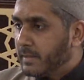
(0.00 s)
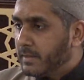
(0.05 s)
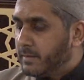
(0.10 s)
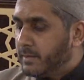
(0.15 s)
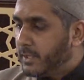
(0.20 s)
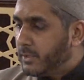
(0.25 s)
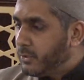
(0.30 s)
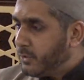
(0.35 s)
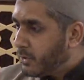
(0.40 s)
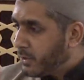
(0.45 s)

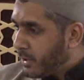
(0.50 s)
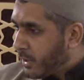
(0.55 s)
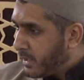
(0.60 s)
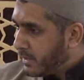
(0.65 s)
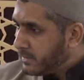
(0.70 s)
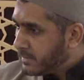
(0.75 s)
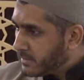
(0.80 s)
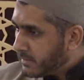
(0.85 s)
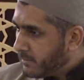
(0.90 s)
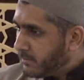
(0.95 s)
did you
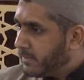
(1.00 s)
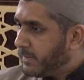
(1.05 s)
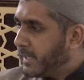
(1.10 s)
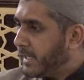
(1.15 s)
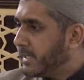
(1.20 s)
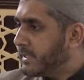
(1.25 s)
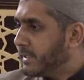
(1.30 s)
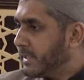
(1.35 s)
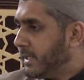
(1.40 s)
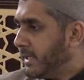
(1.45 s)

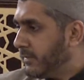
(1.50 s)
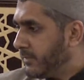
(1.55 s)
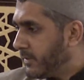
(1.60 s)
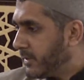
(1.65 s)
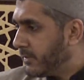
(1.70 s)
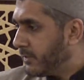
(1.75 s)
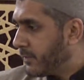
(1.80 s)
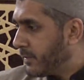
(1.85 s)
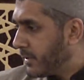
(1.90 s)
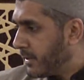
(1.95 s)
contemplate
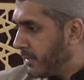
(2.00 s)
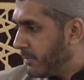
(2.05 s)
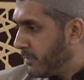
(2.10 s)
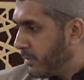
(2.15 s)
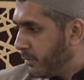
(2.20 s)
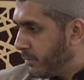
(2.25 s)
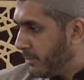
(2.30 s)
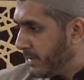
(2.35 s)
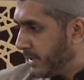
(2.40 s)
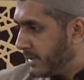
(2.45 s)
even for a
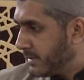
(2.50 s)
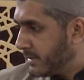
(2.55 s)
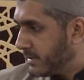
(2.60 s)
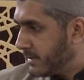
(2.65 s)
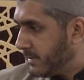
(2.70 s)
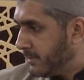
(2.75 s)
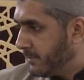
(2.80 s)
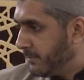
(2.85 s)
moment